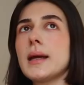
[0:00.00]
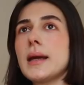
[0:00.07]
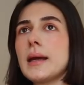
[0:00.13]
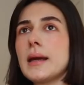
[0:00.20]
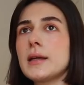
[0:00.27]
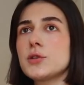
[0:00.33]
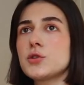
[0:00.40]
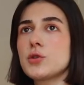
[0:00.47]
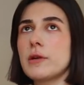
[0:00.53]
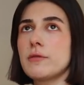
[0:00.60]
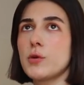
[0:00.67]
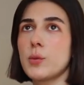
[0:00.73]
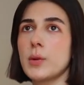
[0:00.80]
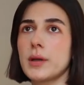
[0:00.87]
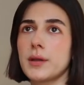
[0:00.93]
And to
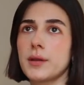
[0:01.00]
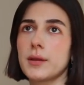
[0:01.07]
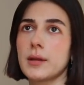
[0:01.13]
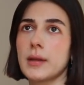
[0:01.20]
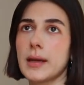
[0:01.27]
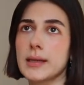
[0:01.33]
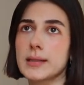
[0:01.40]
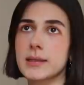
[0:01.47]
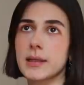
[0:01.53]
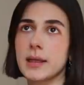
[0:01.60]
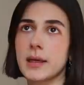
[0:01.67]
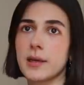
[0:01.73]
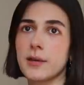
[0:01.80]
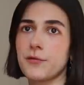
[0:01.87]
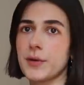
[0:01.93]
everyone
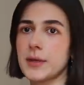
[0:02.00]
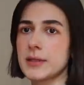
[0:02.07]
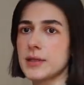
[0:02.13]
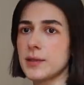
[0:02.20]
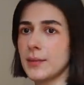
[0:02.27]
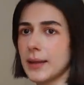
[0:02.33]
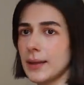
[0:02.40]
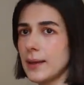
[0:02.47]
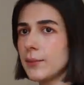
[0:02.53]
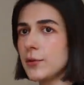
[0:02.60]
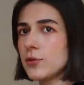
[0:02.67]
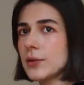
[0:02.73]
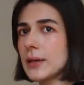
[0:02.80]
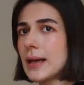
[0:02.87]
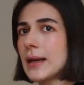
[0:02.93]
asking if I see my
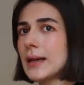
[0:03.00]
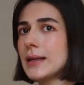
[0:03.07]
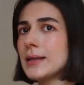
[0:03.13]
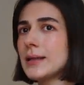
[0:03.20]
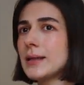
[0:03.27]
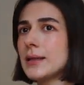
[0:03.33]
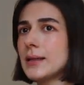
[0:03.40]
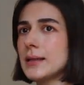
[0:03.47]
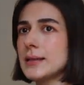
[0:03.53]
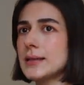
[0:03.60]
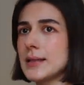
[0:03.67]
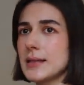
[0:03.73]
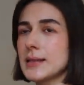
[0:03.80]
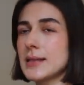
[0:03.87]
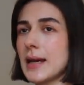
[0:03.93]
neighbor again,
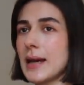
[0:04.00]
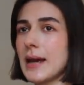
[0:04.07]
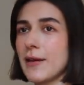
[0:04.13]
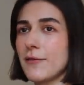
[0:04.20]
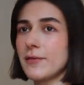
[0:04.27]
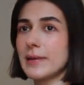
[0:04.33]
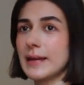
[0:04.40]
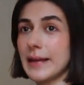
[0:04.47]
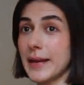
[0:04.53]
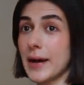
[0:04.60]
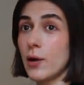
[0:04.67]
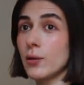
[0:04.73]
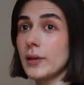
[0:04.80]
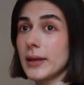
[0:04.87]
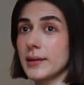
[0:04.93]
since I have
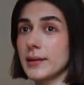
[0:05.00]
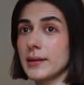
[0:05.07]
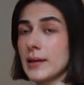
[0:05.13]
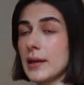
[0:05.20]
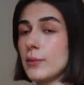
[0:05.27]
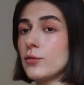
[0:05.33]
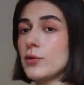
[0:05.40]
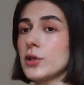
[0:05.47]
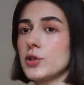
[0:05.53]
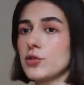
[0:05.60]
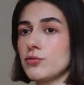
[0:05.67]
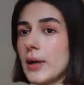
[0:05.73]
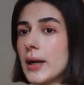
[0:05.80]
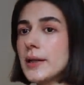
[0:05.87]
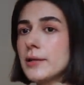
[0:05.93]
now like the camera
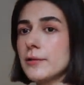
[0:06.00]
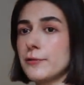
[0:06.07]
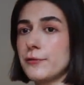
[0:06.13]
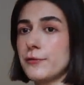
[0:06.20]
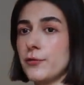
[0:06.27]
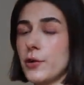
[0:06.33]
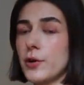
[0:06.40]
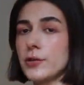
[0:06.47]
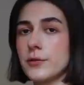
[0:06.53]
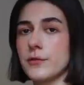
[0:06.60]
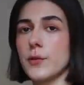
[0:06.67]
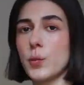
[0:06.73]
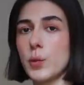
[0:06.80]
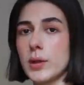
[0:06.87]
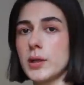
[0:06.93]
right in front of
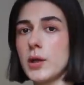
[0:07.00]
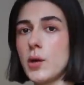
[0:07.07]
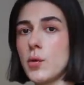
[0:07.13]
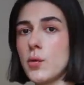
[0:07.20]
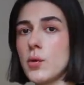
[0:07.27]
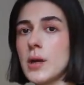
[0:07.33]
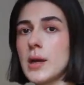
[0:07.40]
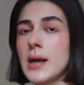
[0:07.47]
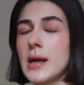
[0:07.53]
the window,